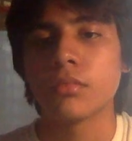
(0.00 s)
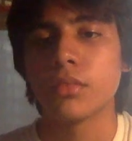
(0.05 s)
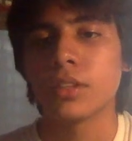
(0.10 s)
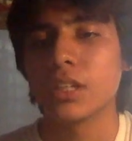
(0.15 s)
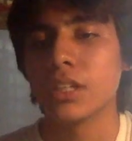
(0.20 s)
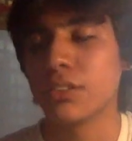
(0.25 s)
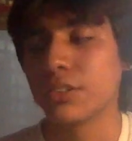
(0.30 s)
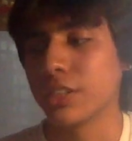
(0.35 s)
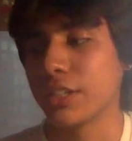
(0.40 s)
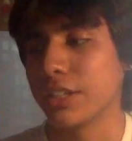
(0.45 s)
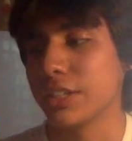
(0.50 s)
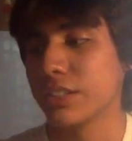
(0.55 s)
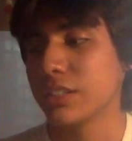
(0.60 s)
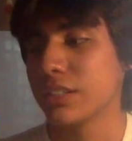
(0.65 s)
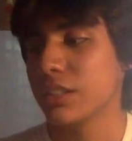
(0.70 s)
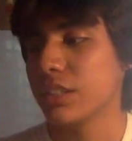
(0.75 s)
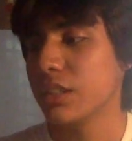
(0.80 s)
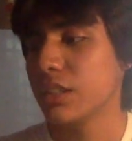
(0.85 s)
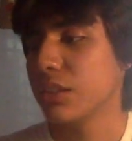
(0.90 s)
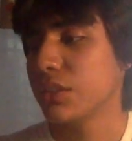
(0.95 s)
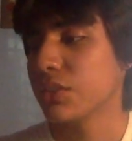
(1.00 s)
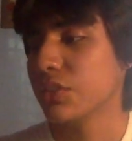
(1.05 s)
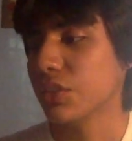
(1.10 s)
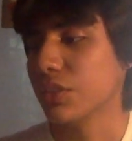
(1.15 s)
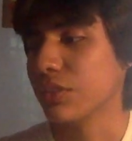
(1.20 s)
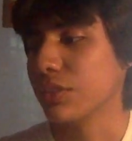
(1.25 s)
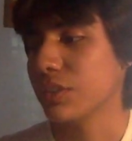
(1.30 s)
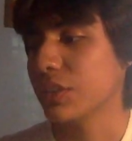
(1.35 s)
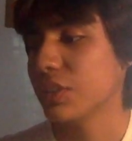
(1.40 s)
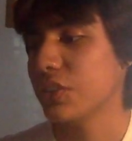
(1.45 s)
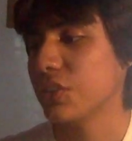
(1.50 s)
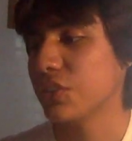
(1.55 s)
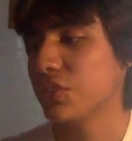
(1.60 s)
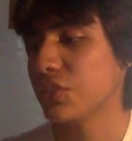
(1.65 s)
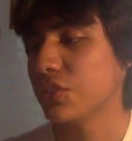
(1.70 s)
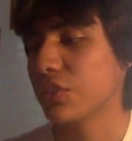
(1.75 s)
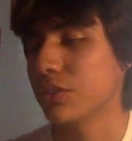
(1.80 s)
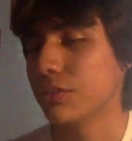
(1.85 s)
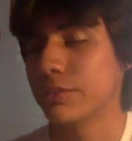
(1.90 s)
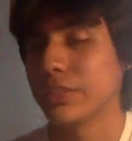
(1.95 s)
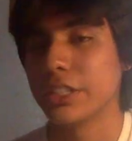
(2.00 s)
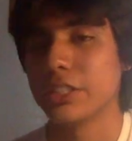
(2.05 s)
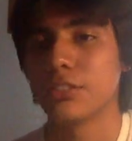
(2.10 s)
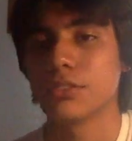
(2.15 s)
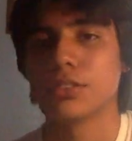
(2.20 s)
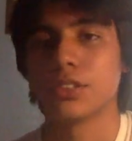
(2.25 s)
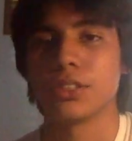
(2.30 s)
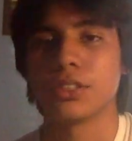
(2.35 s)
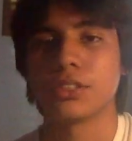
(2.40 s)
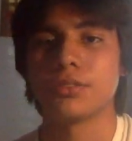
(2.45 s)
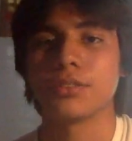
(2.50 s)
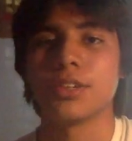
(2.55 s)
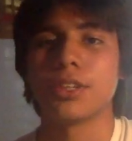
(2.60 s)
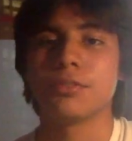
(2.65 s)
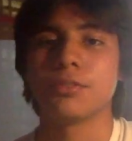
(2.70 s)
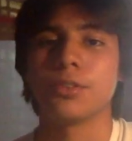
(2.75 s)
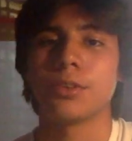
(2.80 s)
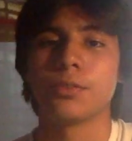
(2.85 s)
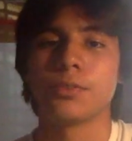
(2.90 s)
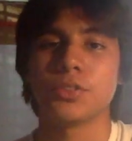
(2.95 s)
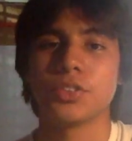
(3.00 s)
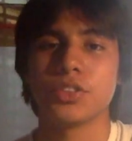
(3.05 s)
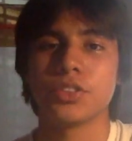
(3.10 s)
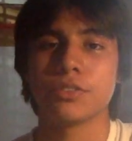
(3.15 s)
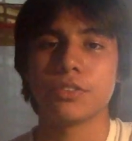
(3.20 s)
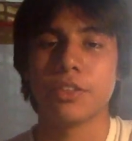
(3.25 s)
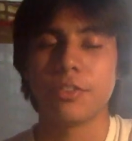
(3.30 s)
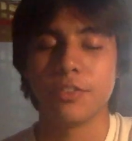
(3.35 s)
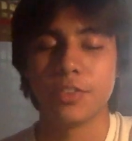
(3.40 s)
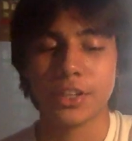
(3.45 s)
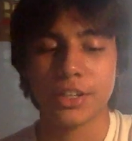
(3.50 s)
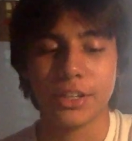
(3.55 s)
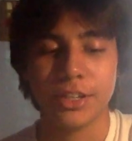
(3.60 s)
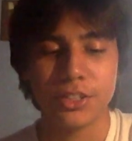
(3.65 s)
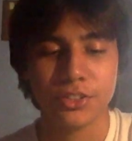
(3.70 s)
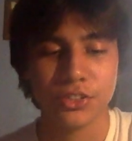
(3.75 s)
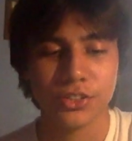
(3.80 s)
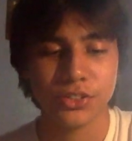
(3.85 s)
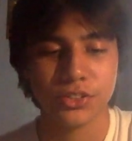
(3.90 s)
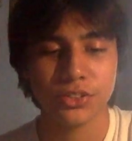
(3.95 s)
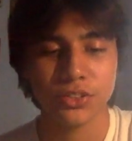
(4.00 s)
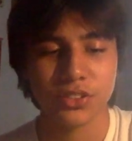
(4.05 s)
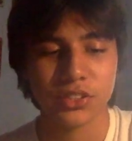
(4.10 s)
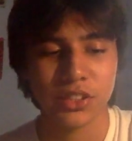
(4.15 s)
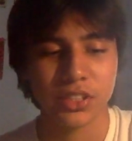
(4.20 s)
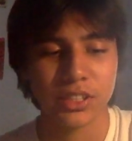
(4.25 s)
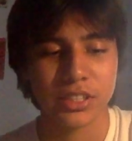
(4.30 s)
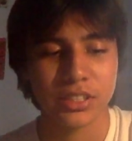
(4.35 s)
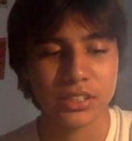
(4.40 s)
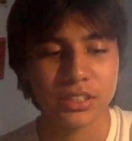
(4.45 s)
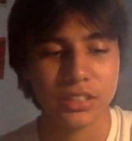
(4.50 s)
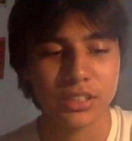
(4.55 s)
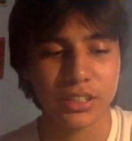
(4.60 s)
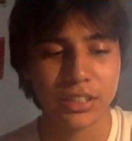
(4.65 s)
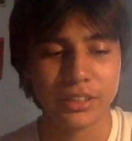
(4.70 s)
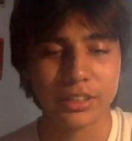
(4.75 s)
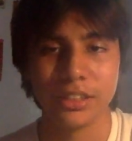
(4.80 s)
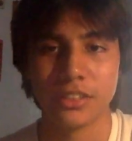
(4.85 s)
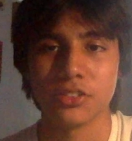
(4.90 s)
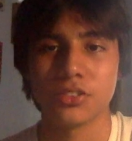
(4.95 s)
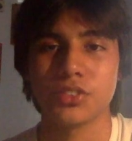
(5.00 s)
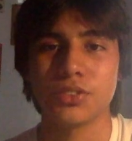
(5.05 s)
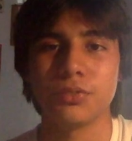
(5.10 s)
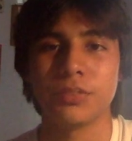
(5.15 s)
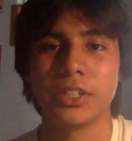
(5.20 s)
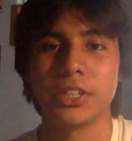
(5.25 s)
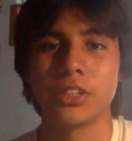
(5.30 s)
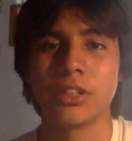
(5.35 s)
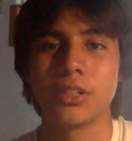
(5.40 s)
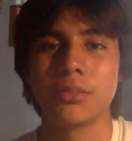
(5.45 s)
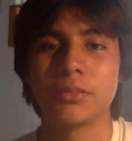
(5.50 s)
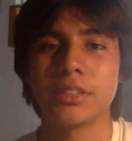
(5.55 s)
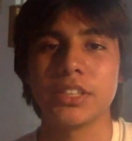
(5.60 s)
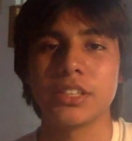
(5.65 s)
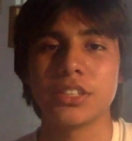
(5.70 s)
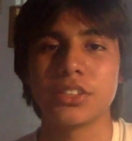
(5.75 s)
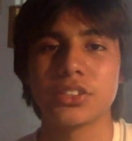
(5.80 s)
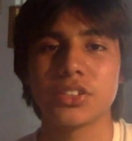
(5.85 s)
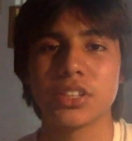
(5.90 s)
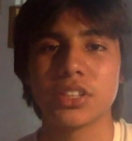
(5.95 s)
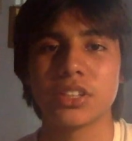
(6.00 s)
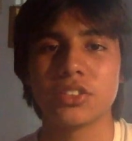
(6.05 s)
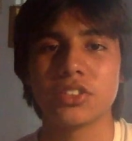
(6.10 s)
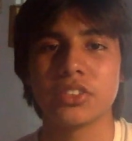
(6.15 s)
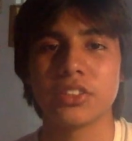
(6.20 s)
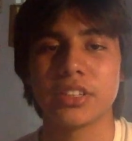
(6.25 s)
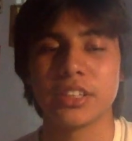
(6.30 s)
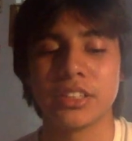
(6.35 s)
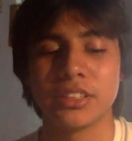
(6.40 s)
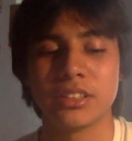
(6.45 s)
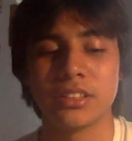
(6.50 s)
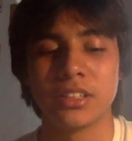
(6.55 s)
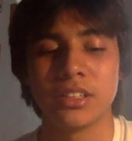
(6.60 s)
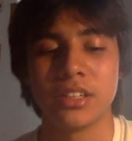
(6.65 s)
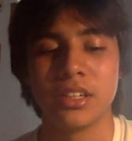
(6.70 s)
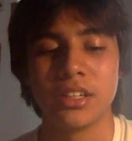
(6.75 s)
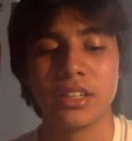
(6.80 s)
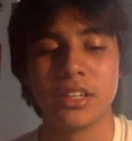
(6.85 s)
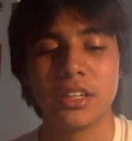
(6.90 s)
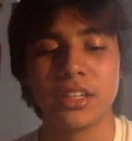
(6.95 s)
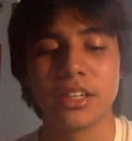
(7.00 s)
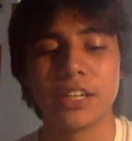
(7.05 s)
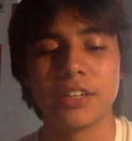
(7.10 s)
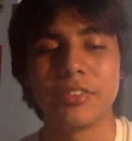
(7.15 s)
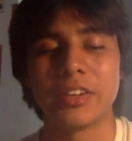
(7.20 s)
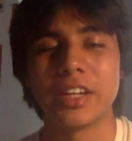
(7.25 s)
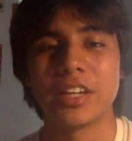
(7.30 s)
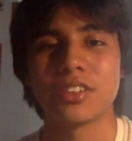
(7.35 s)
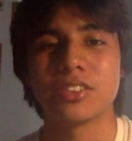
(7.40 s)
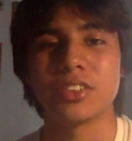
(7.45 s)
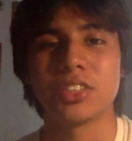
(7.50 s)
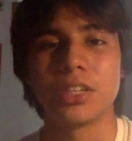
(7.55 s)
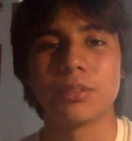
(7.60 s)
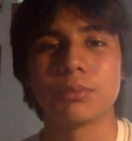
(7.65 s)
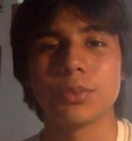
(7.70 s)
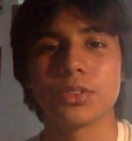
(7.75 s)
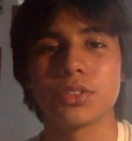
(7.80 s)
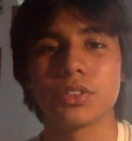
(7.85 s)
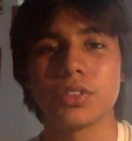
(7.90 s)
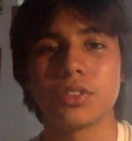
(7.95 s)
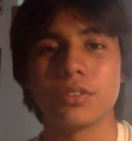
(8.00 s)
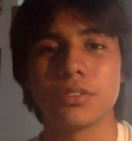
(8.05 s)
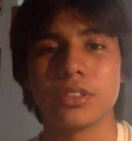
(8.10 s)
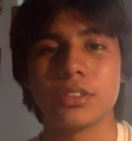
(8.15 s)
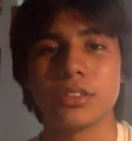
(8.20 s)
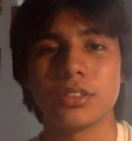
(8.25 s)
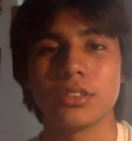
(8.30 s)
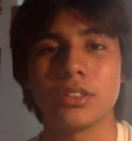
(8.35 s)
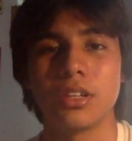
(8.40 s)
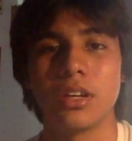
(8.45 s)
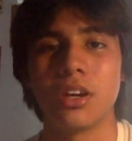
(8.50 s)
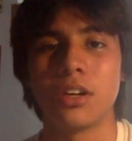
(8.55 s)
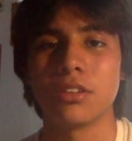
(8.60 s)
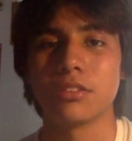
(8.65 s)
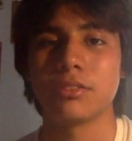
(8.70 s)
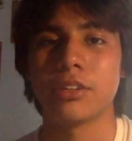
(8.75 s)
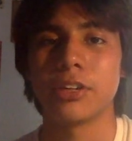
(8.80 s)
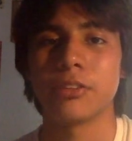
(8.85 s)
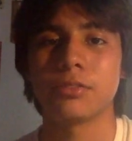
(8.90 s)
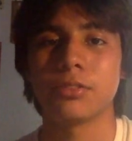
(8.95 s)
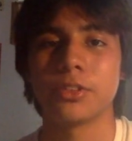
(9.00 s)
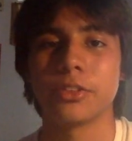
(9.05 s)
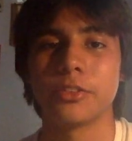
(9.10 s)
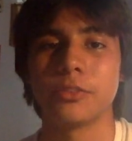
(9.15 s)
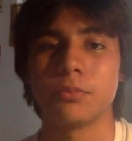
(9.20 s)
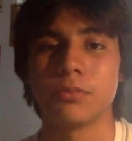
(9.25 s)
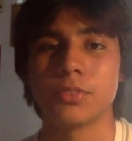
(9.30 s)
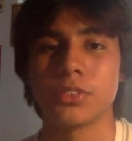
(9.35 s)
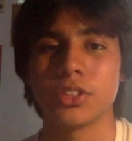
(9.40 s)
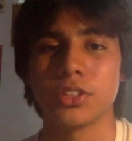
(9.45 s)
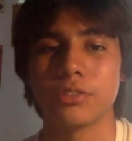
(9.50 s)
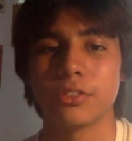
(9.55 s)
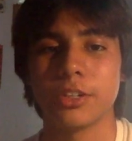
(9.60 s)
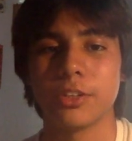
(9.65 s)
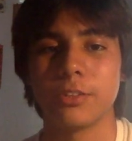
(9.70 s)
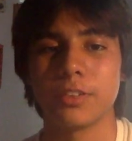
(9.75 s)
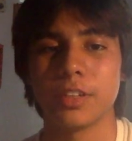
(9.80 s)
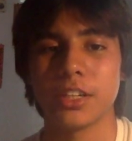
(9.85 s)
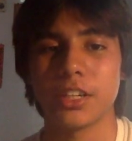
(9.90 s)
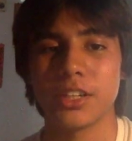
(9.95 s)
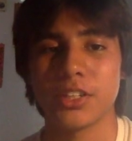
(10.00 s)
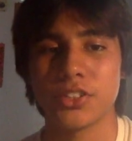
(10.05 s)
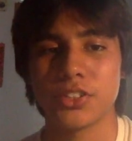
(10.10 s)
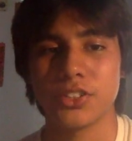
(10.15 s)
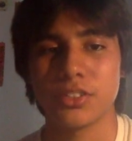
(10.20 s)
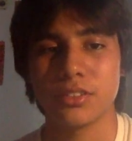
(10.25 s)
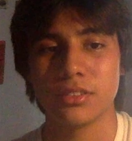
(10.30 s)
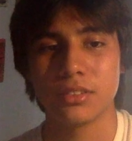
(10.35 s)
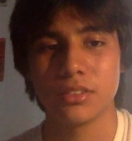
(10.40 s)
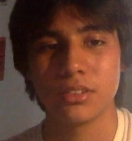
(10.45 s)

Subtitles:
Okay, so this is the video for the 5 forms of communications, and in this video I'll be discussing and giving examples of the all 5 forms of communication.